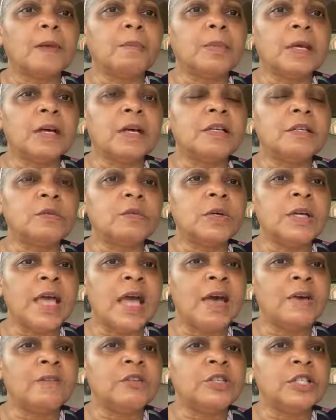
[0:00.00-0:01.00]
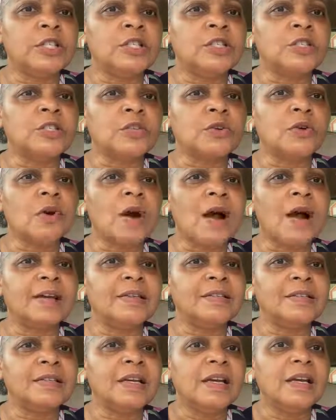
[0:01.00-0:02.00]
because we have Jesus
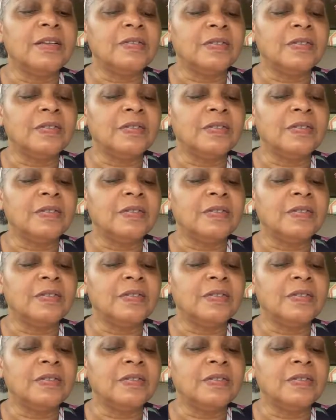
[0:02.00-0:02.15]
Christ,